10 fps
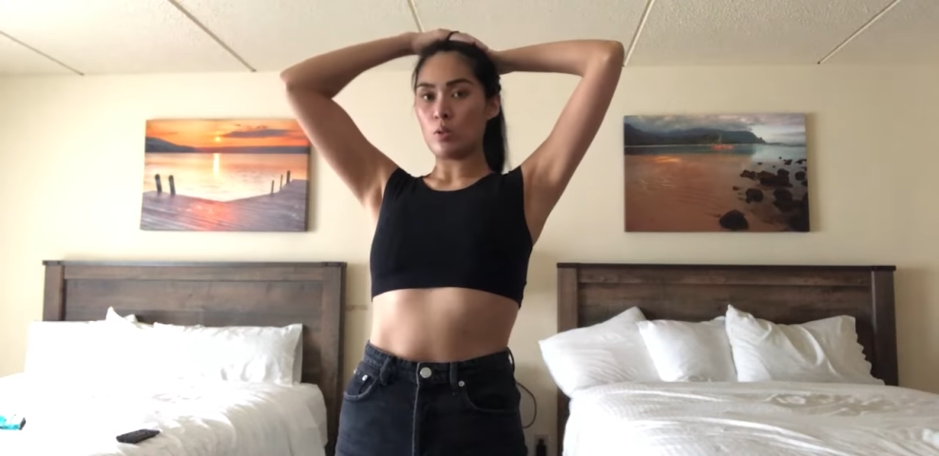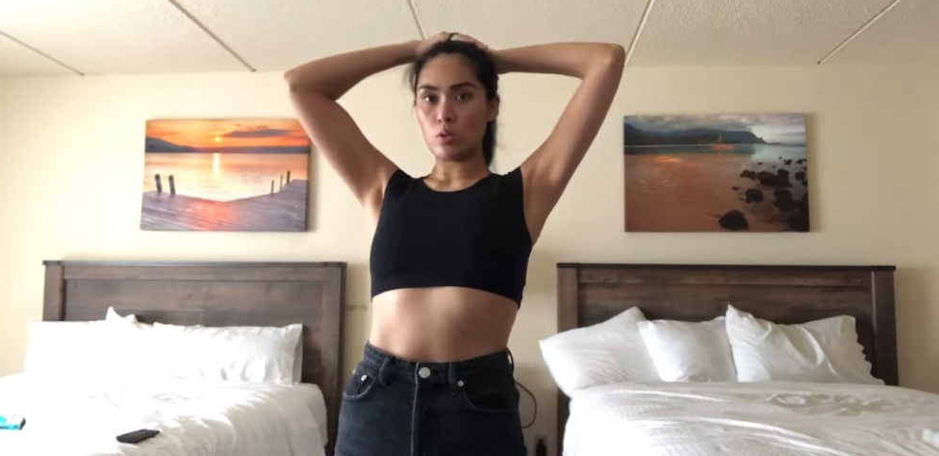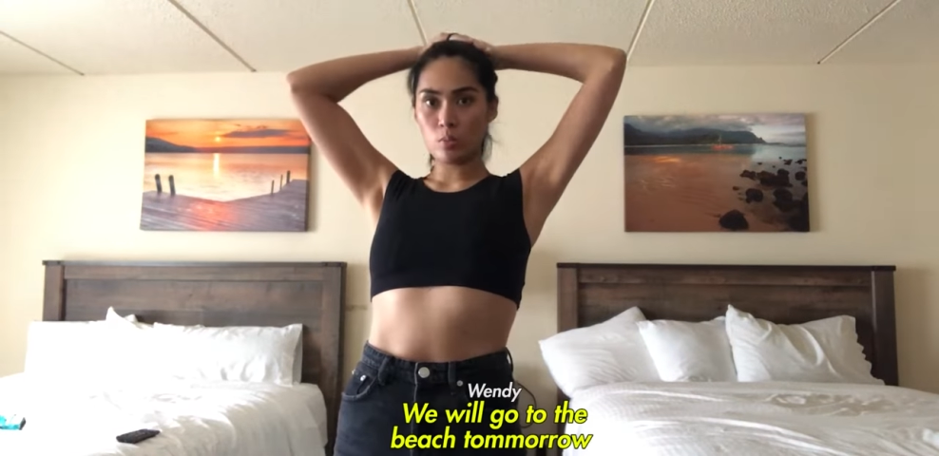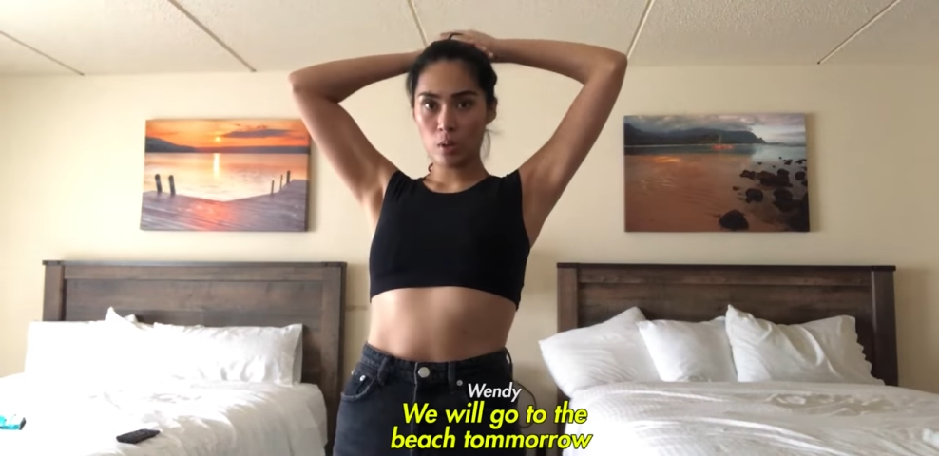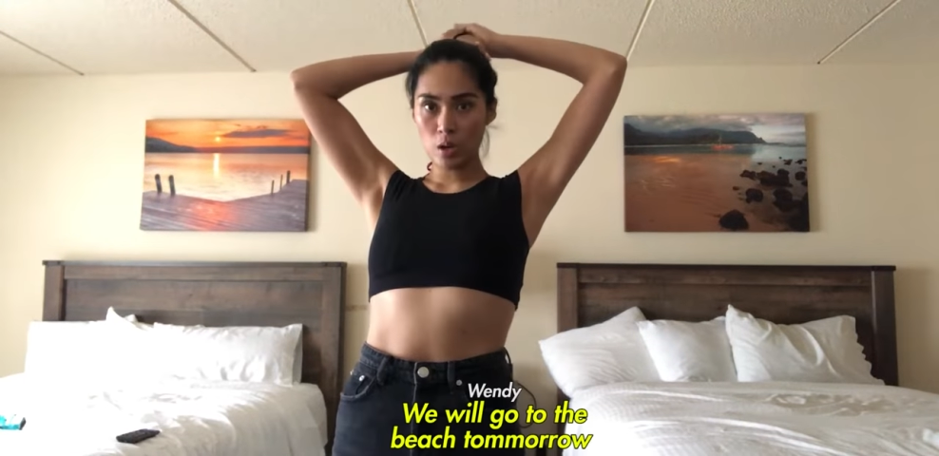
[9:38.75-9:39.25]

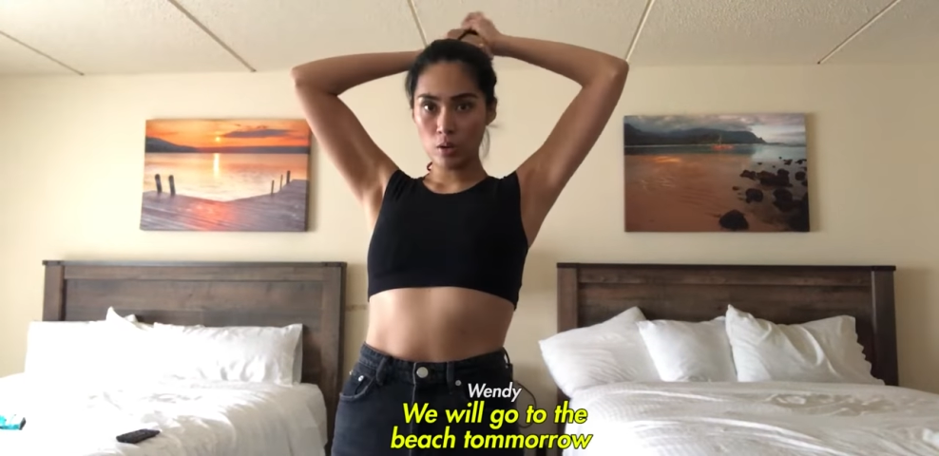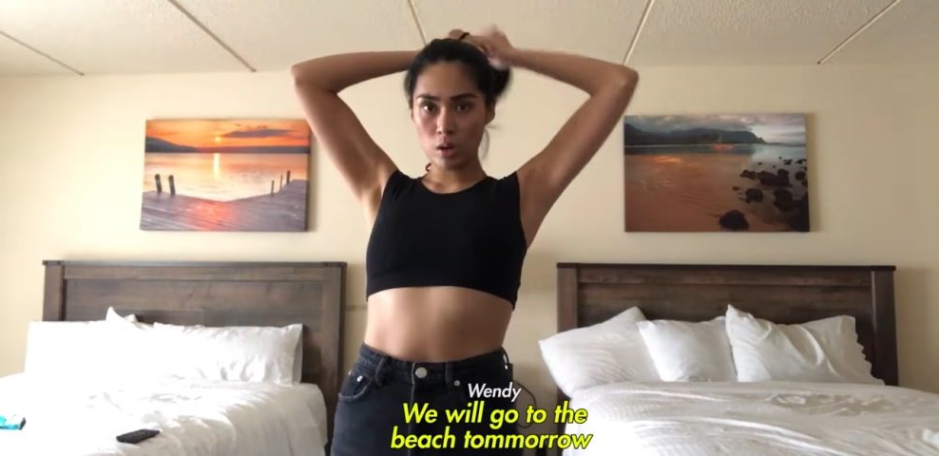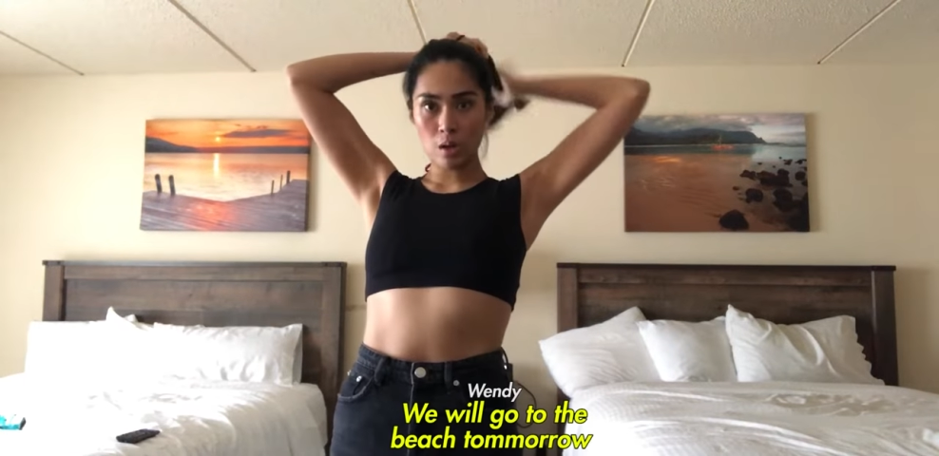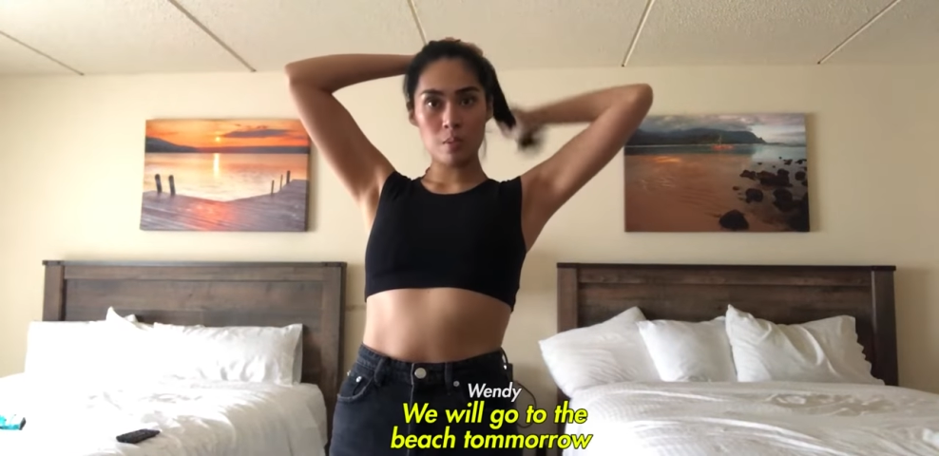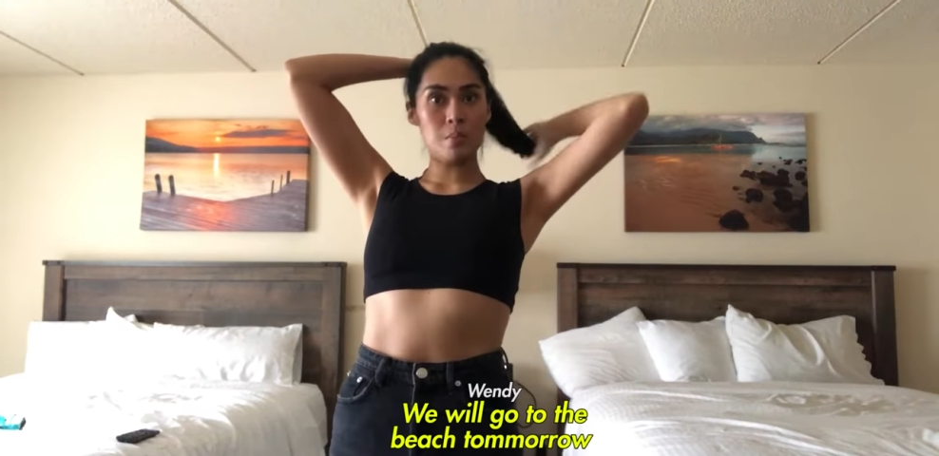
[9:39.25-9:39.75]
Tomorrow
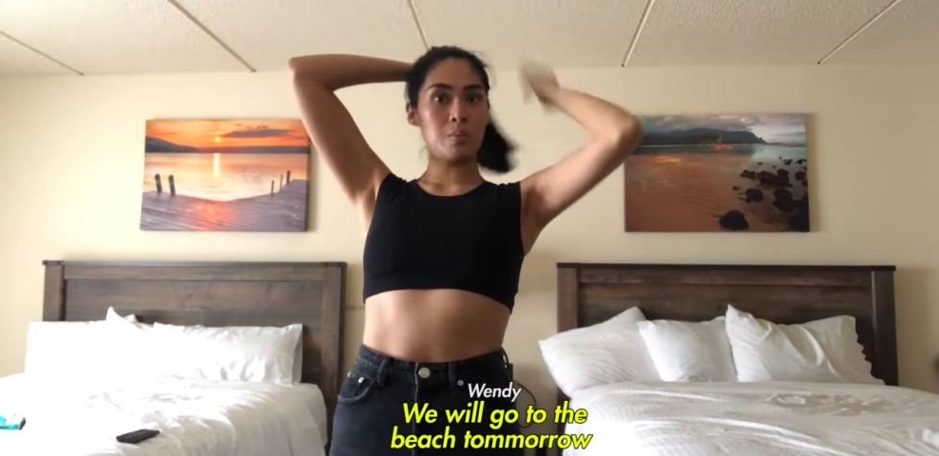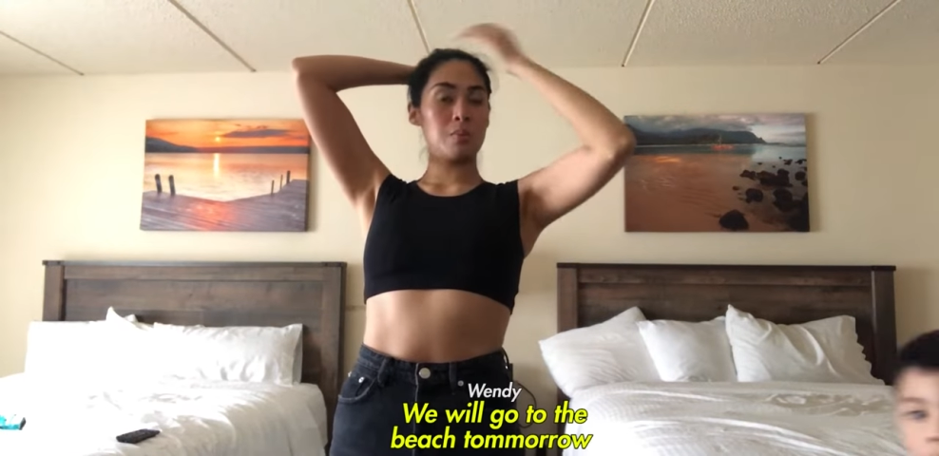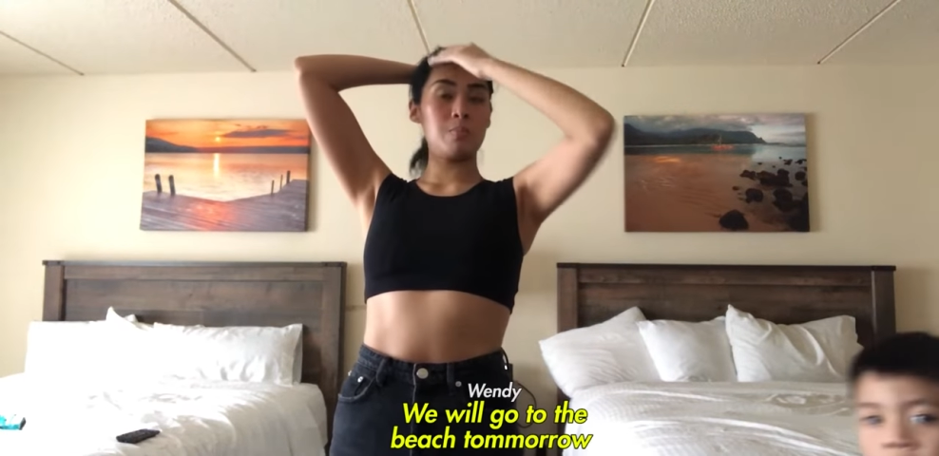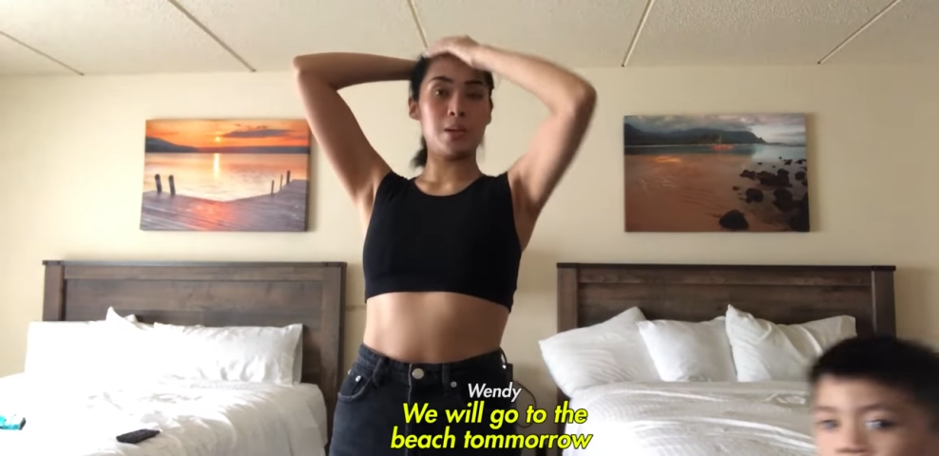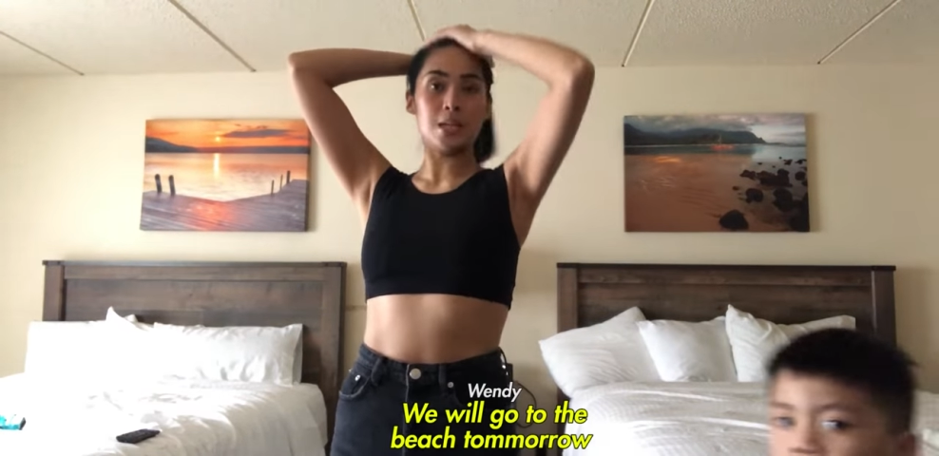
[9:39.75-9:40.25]
na kami
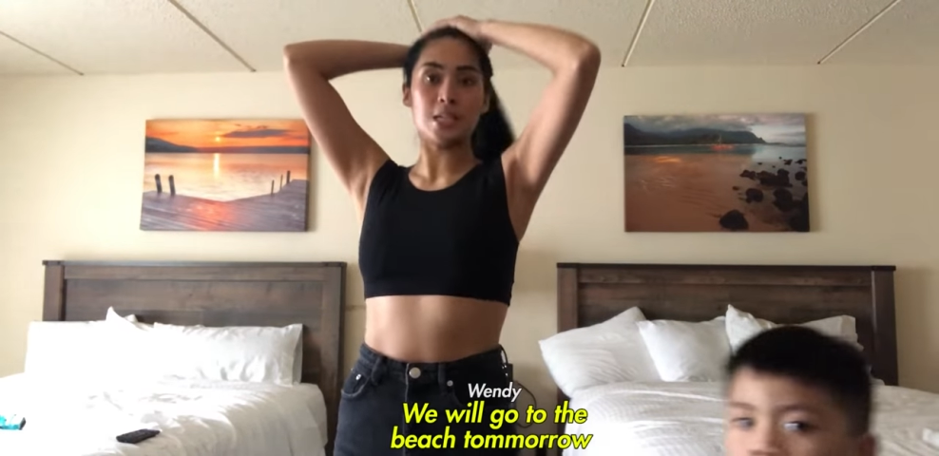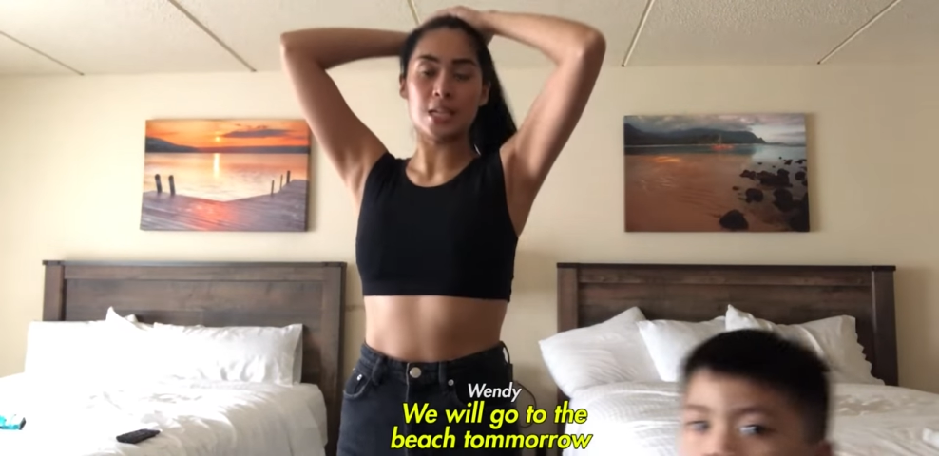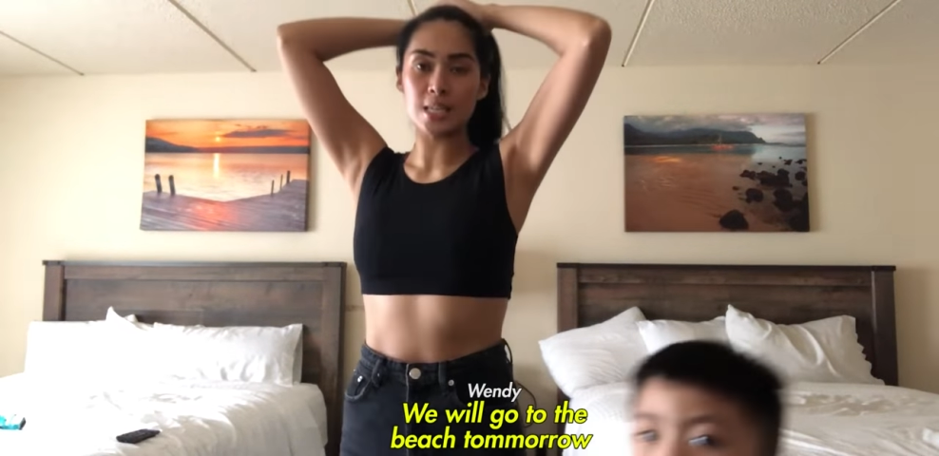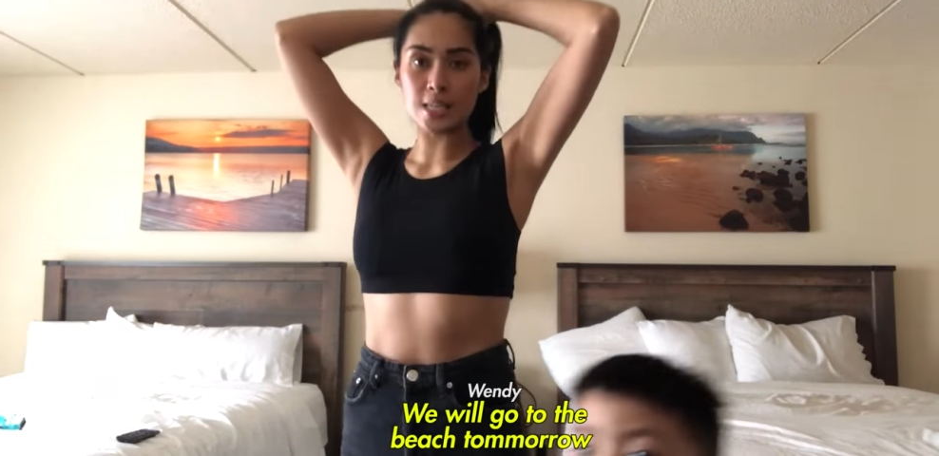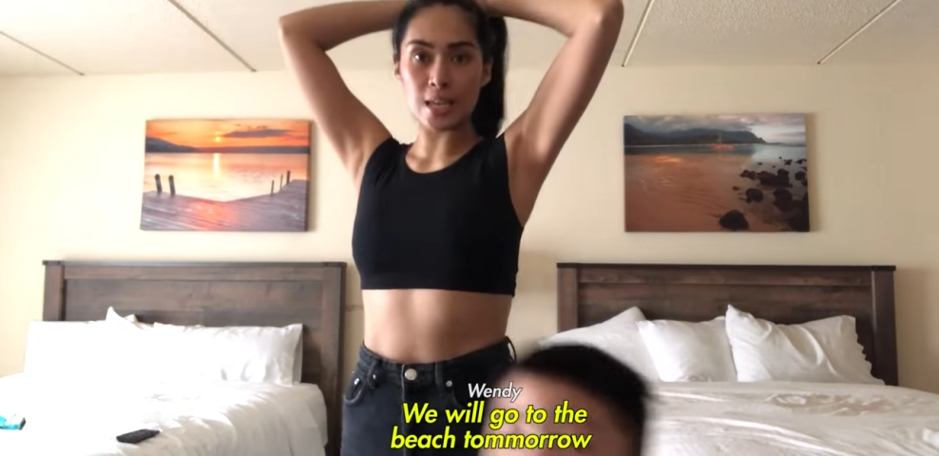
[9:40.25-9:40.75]
mag-beach
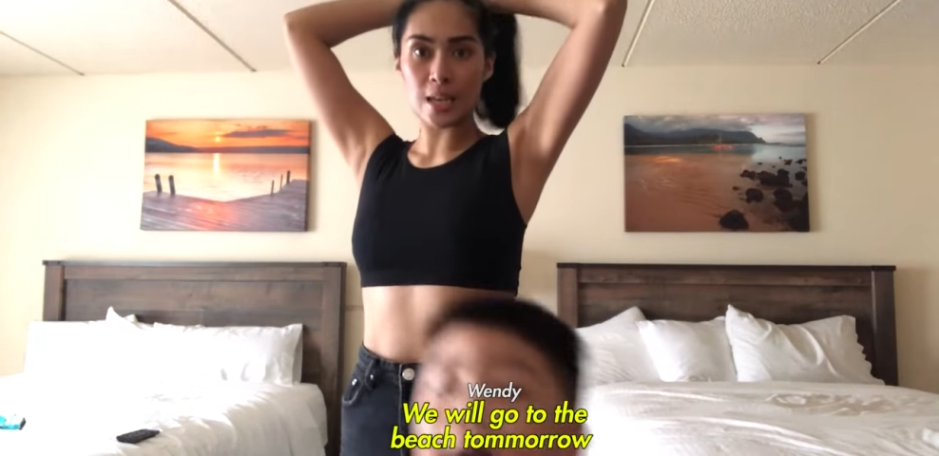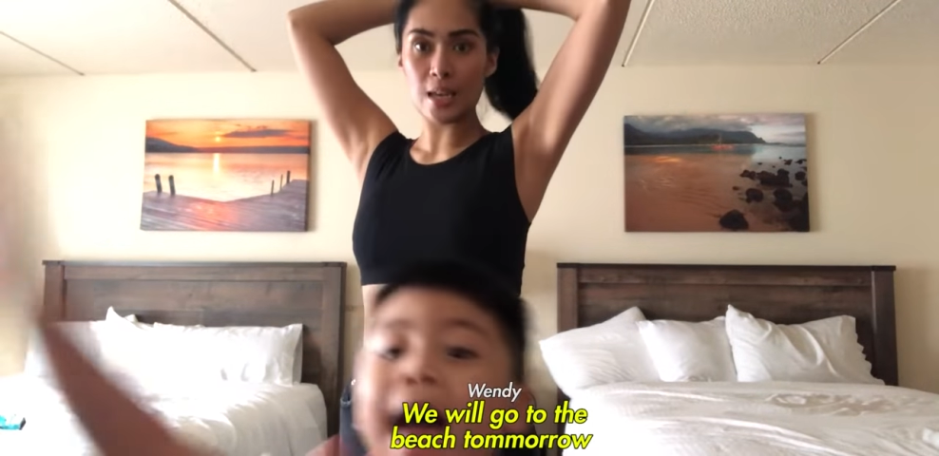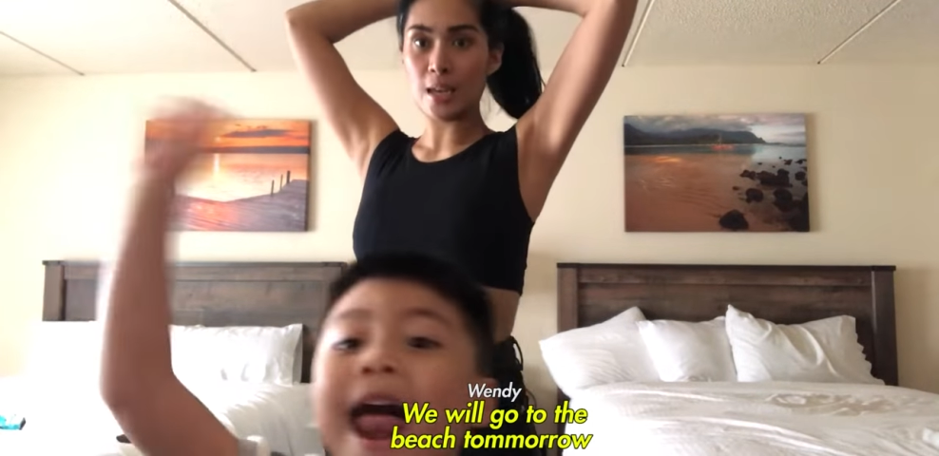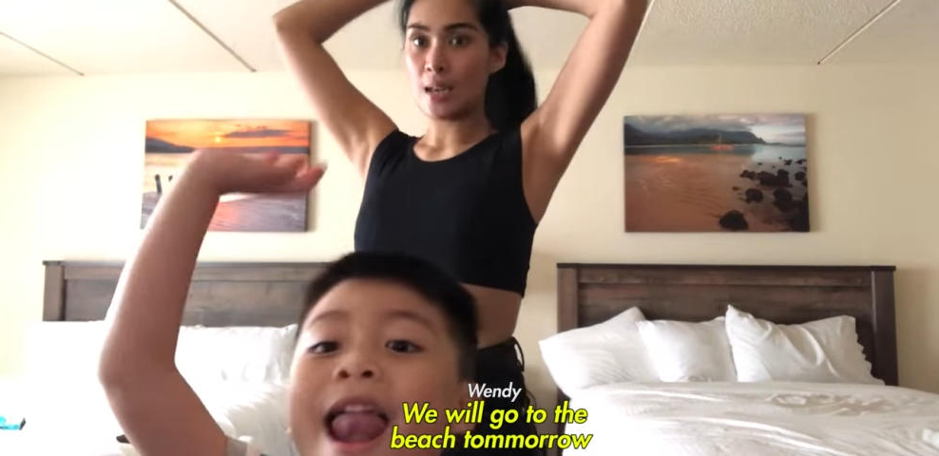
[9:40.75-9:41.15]
kasi